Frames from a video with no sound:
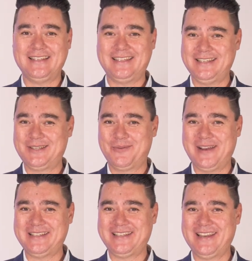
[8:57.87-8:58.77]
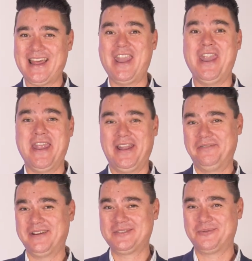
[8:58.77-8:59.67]
situation none
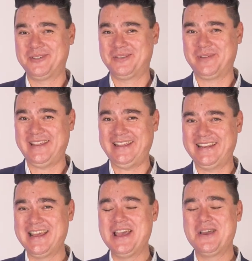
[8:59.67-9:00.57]
of us want to be in